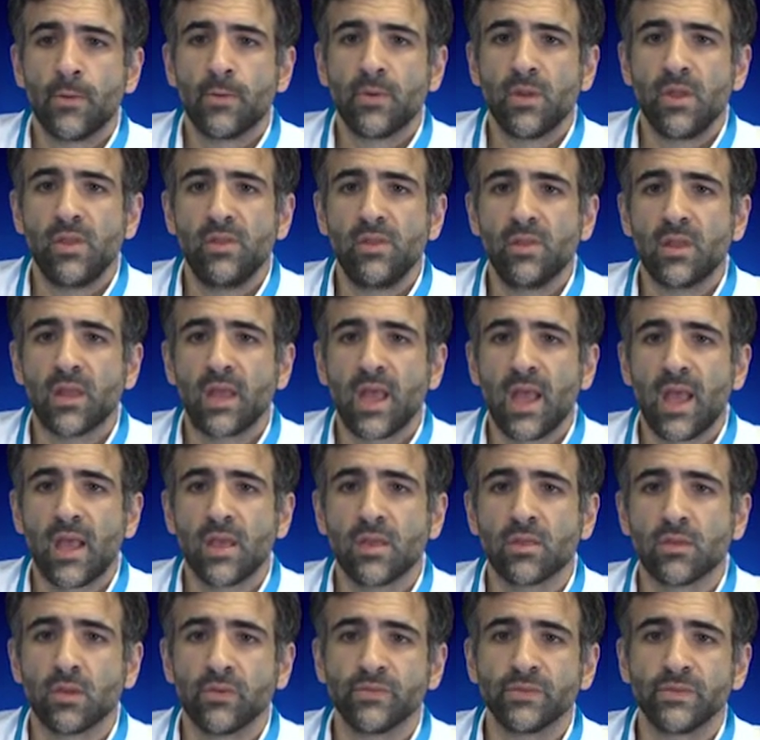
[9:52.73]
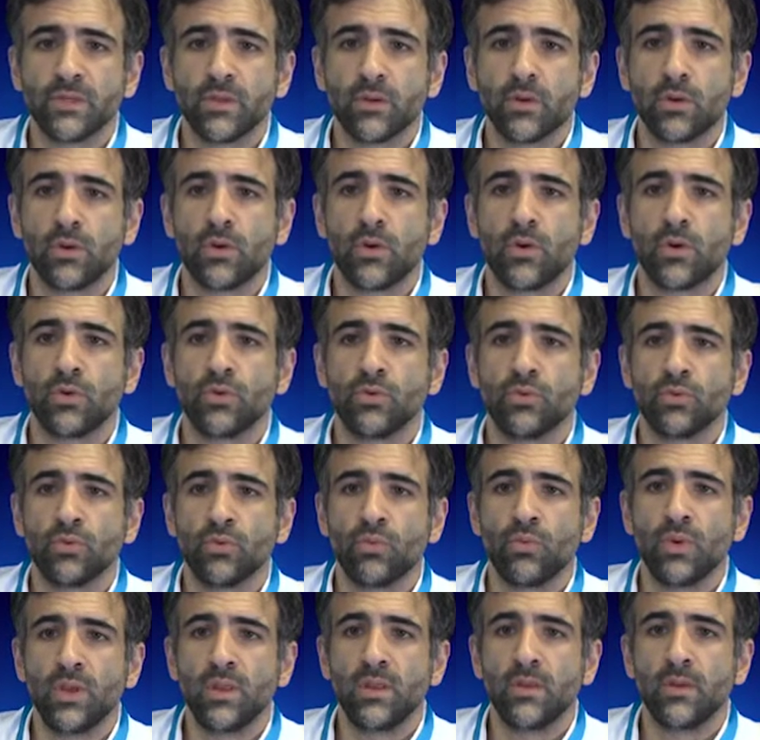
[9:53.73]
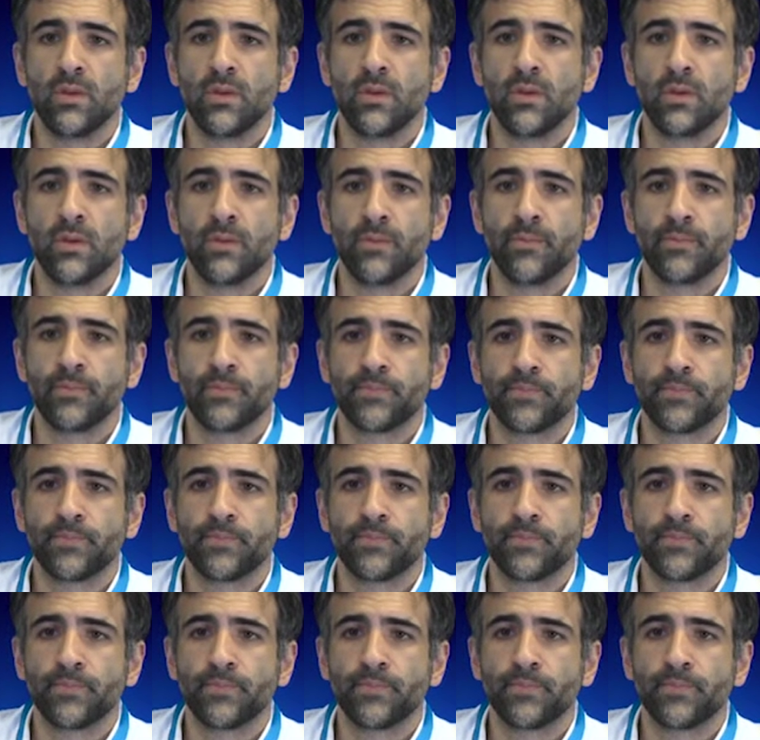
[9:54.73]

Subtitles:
in case of single nodule with the